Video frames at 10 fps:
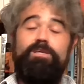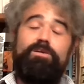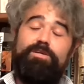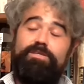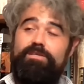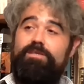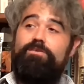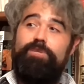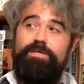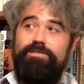they learned uh,
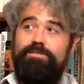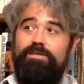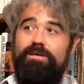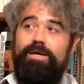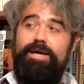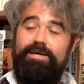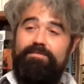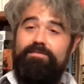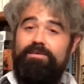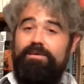Greeks
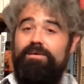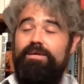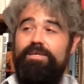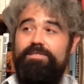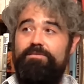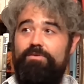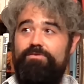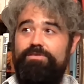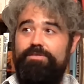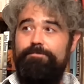had uh, against
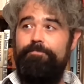democracy,